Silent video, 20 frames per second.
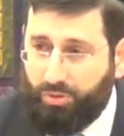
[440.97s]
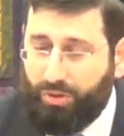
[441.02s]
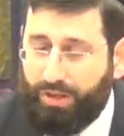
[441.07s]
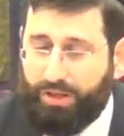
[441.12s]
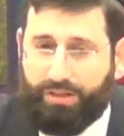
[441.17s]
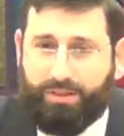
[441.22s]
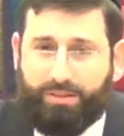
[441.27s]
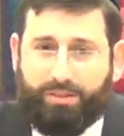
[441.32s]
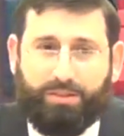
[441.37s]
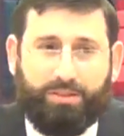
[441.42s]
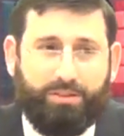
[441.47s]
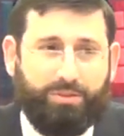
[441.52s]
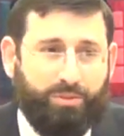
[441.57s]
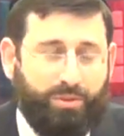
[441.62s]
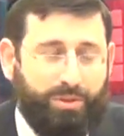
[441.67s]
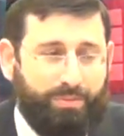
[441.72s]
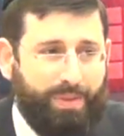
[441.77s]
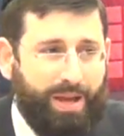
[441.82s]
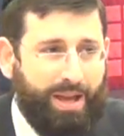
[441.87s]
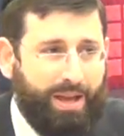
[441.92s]
do it,
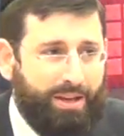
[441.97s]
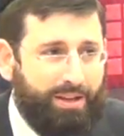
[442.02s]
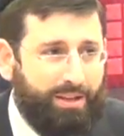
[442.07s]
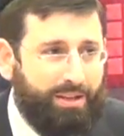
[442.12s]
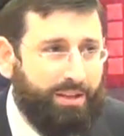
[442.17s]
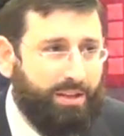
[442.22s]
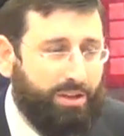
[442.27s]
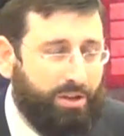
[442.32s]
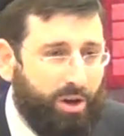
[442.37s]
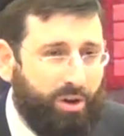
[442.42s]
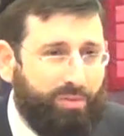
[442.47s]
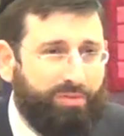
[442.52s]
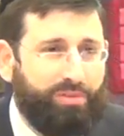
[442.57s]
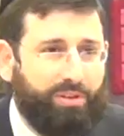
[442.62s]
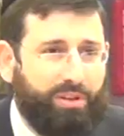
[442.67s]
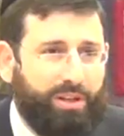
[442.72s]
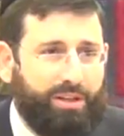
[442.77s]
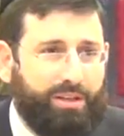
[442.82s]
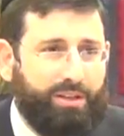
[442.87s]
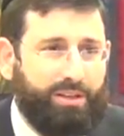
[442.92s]
do it man, go
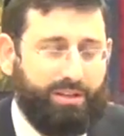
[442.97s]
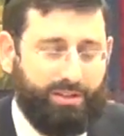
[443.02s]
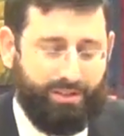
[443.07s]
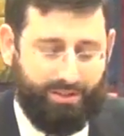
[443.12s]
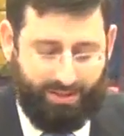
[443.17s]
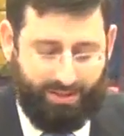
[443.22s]
for it.